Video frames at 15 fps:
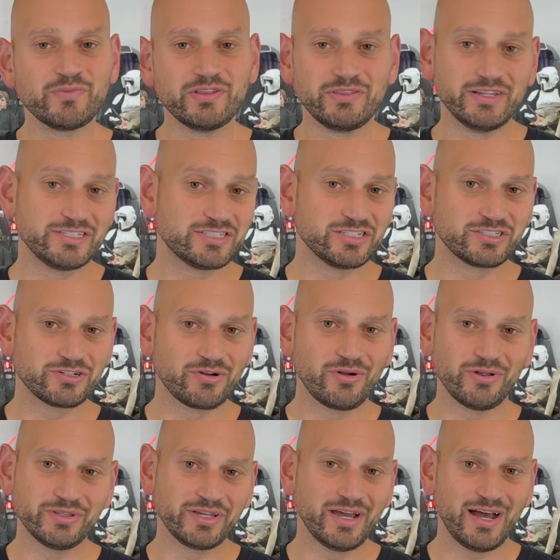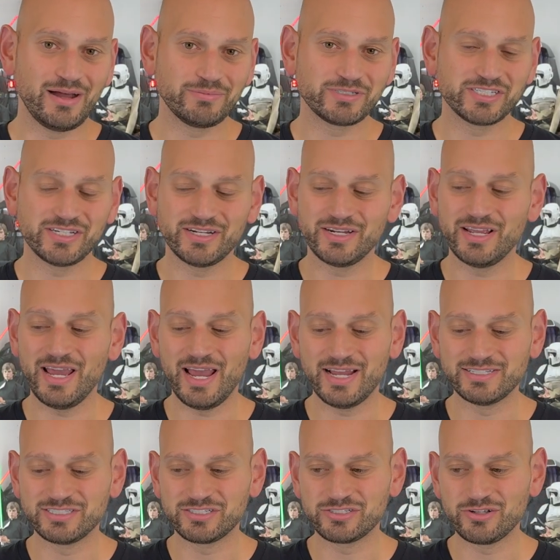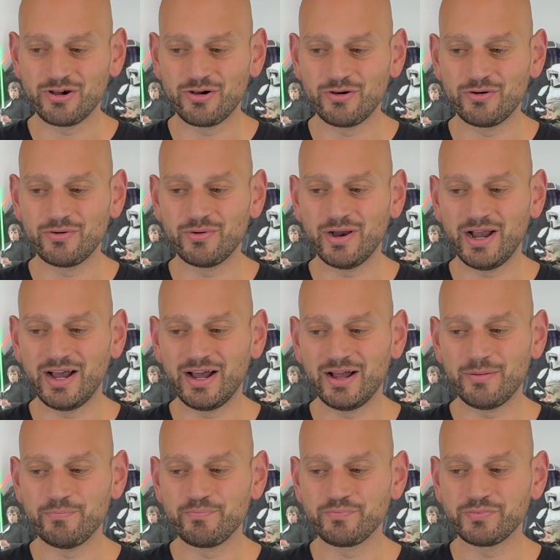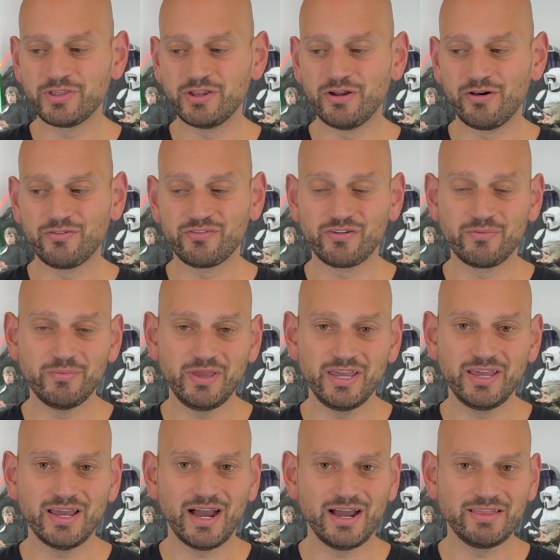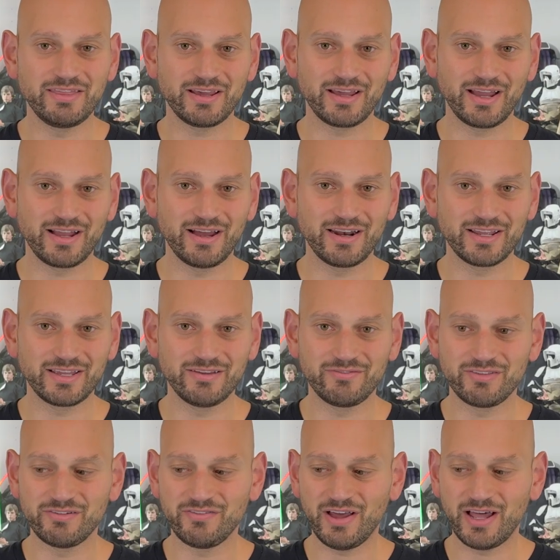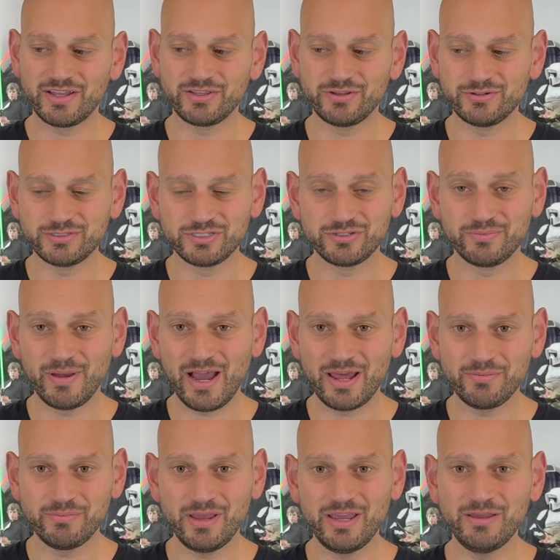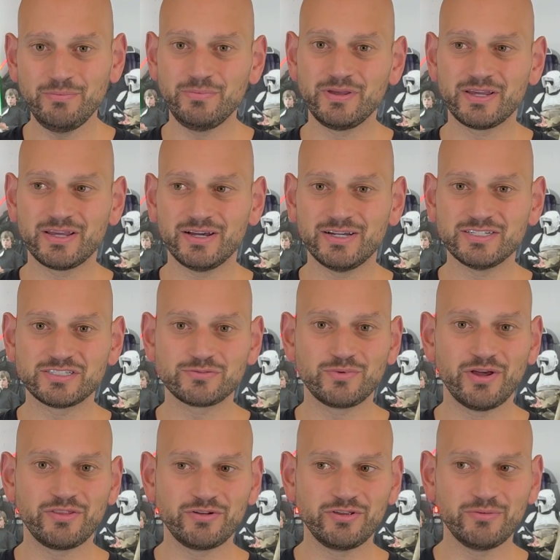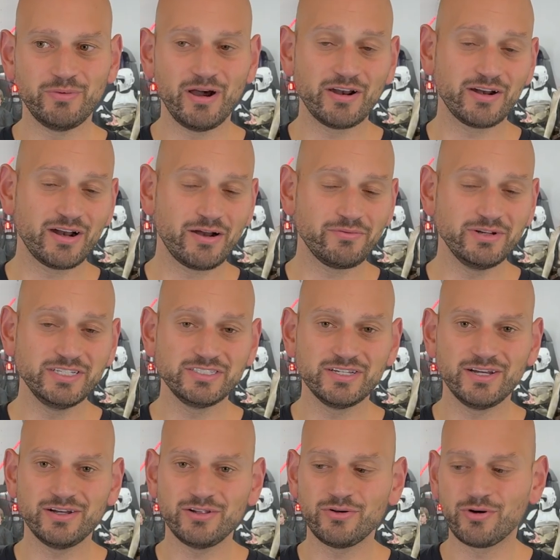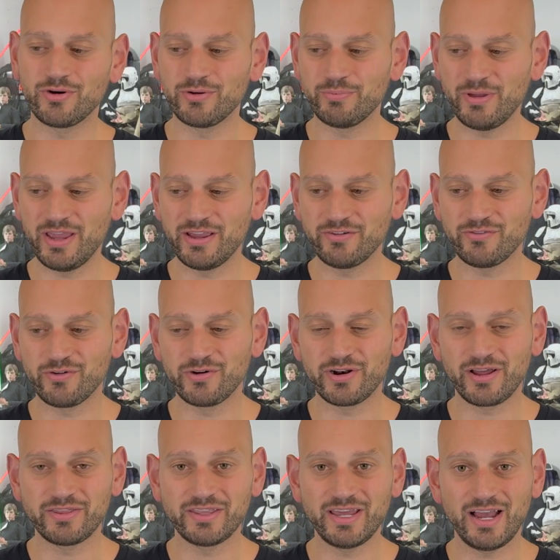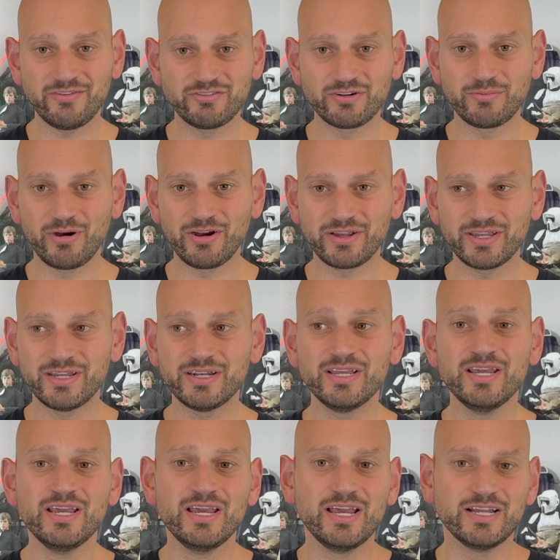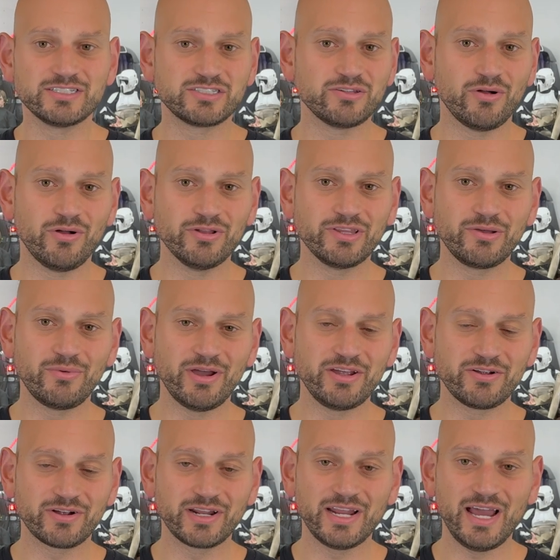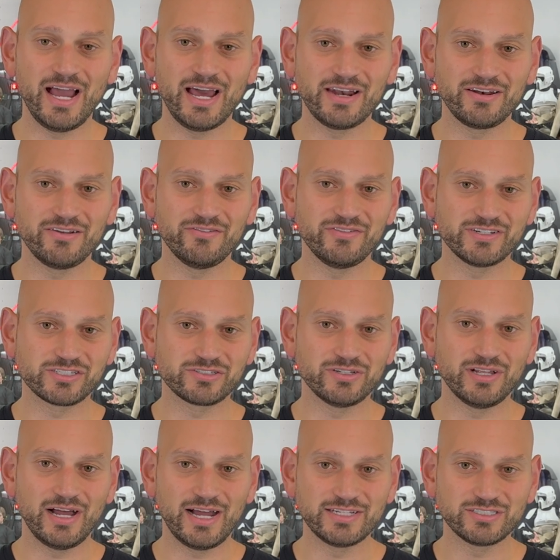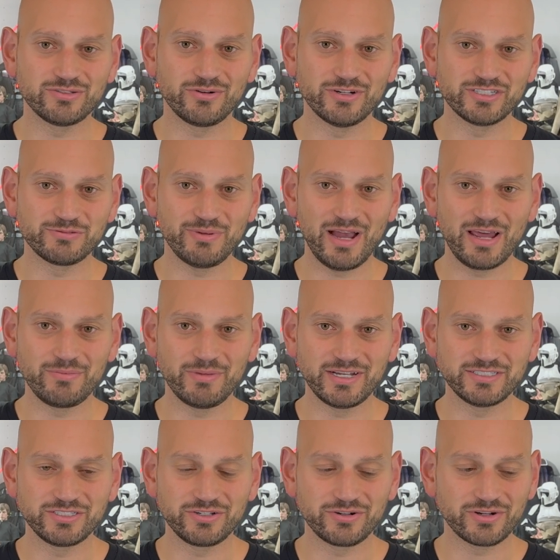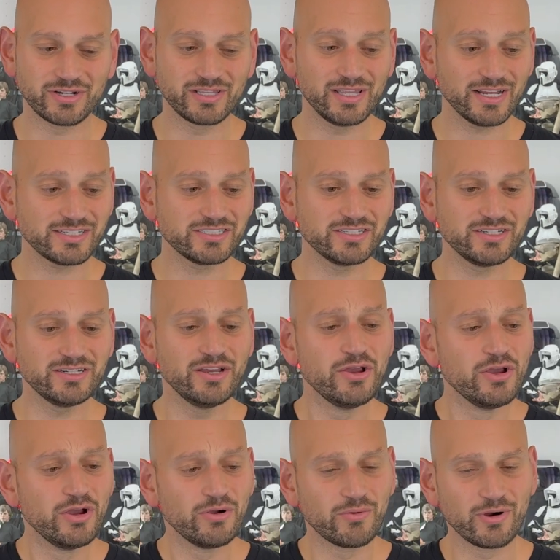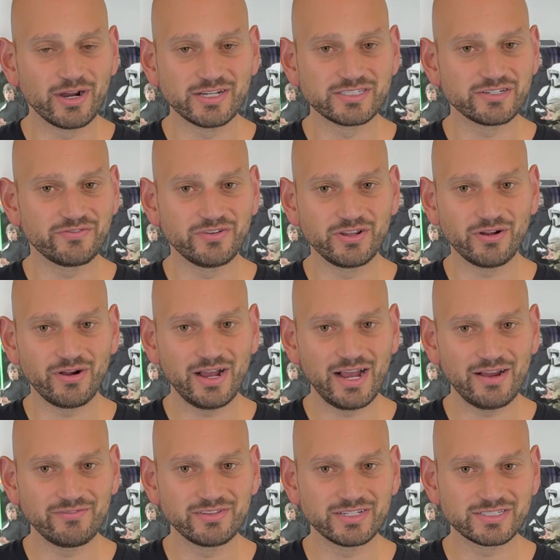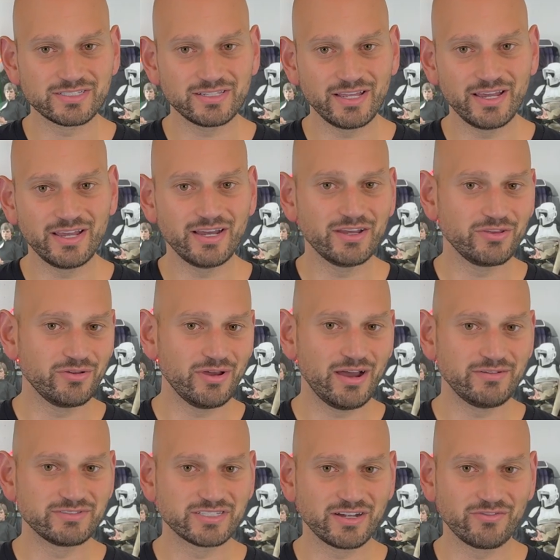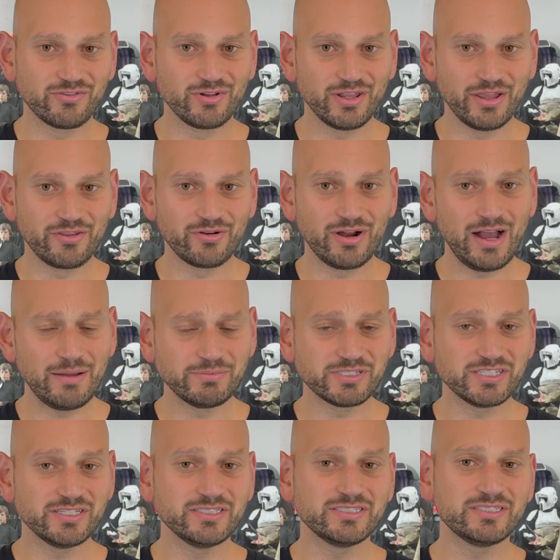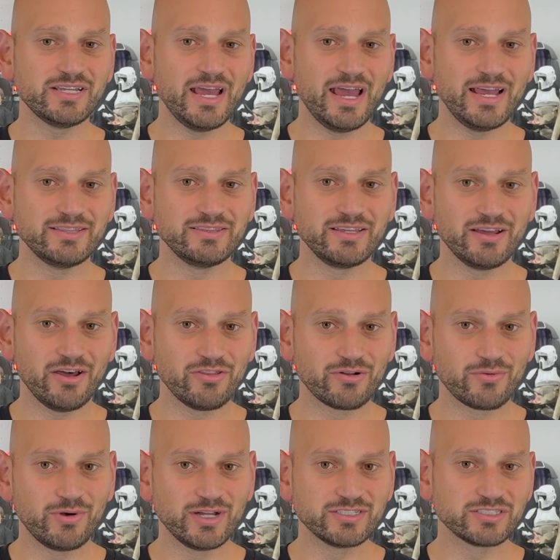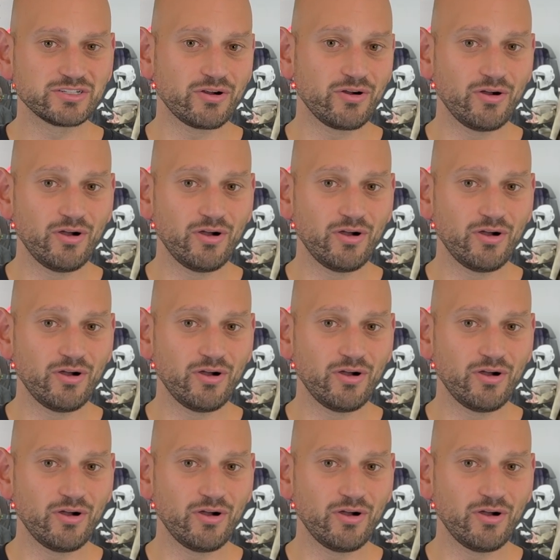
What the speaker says: this is your only option. And so, for me, I think I got to give the value to Padme because whether you bought it at retail or paying for it on the aftermarket, it's the only way you're going to add an official Hot Toys Padme to your collection. Whereas if you don't have this Leia, you have several other options, and the other ones are